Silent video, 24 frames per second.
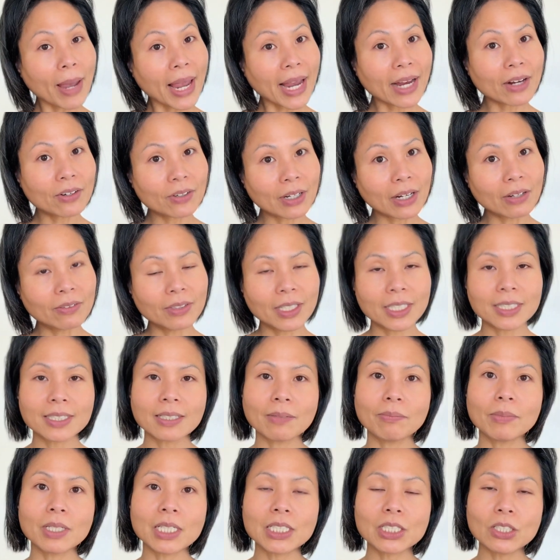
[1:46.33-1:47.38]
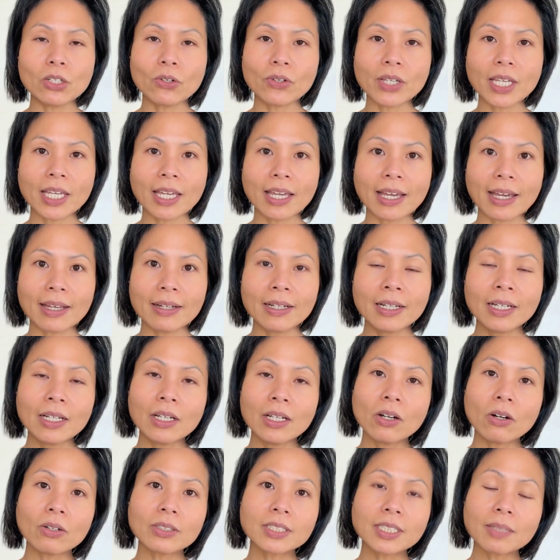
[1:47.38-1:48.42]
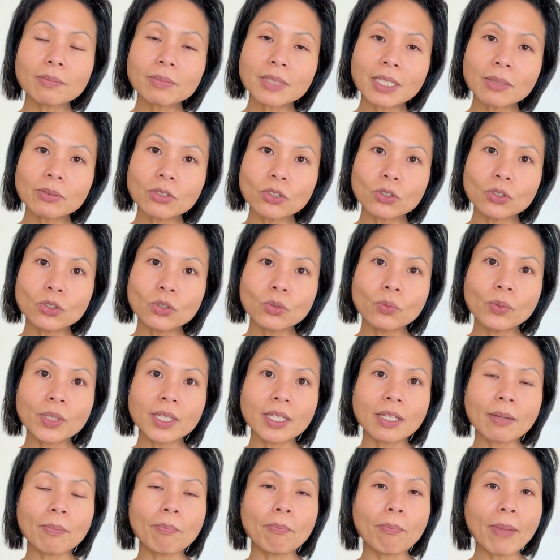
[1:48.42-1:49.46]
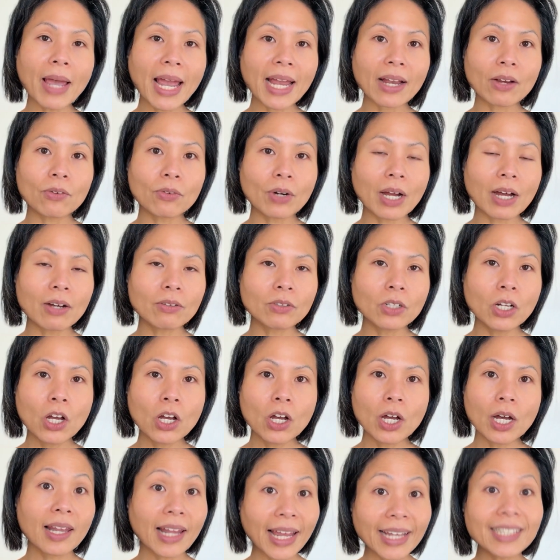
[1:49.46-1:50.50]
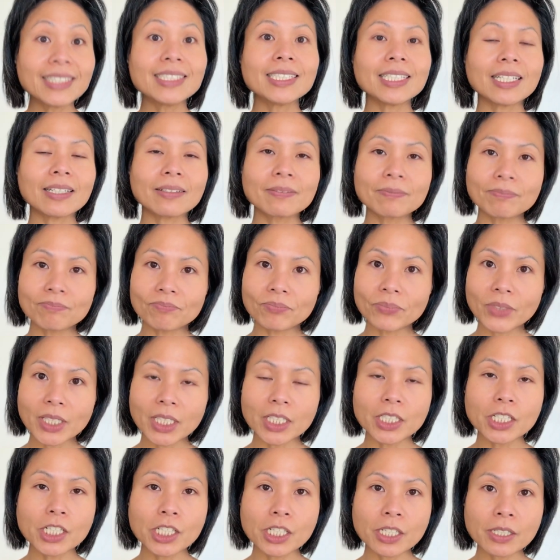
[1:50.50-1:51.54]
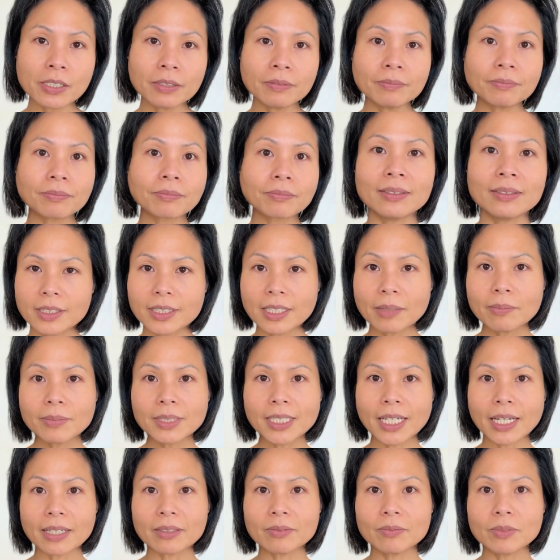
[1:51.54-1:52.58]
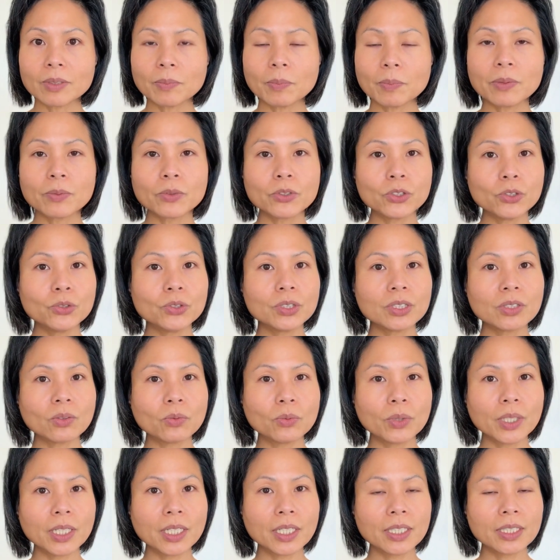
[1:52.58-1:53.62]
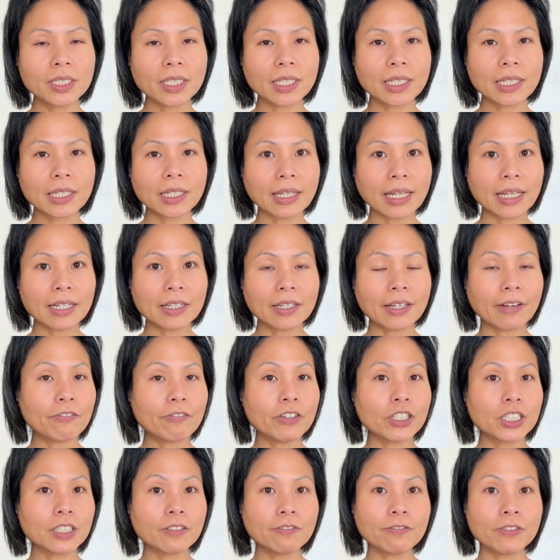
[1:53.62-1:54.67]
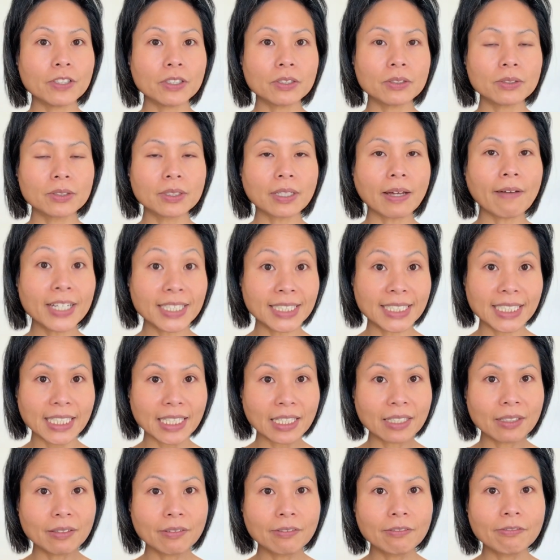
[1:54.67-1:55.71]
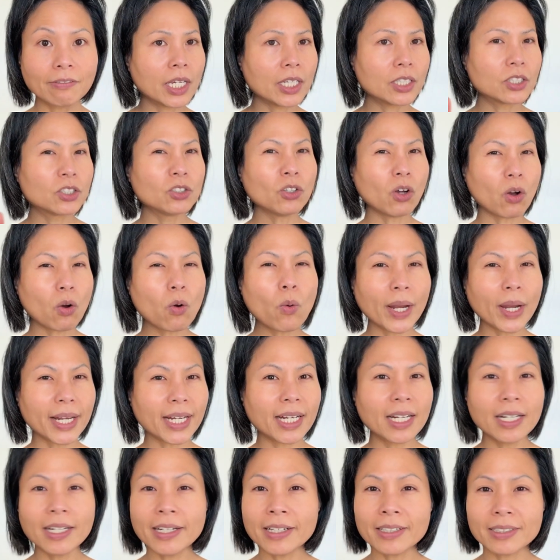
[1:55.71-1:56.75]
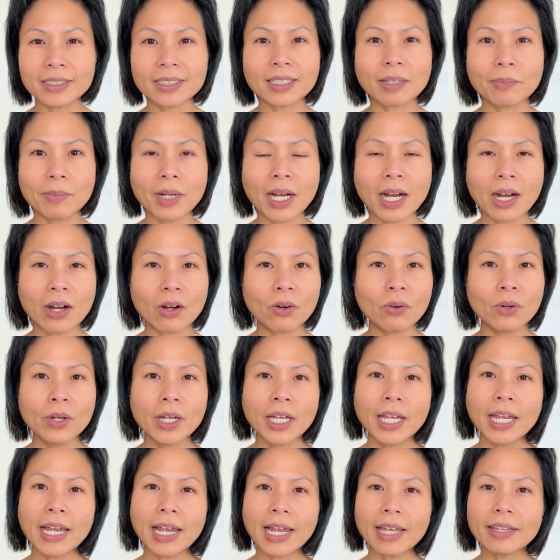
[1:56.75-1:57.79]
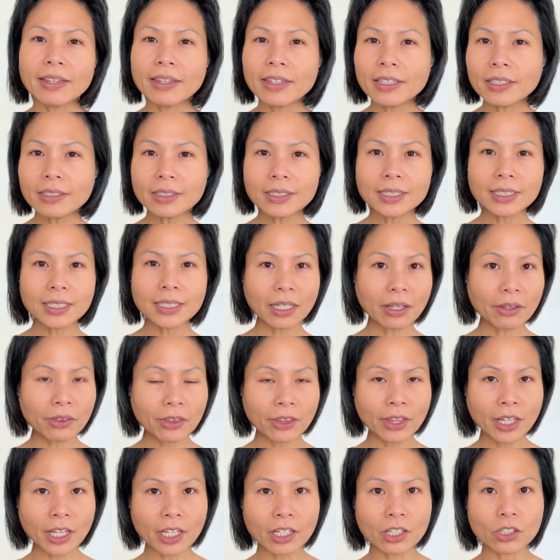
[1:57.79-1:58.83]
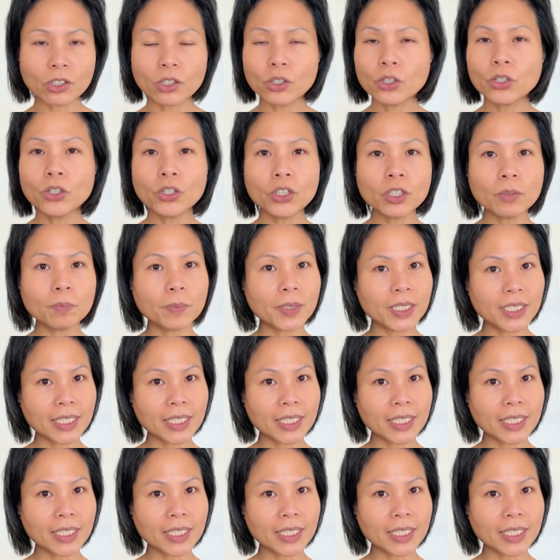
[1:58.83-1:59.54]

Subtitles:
background that somebody's looking at, or sometimes to do with the background lighting condition. Sometimes people use the word that their vision feels fuzzy. It's not quite clear somehow. And this thing could be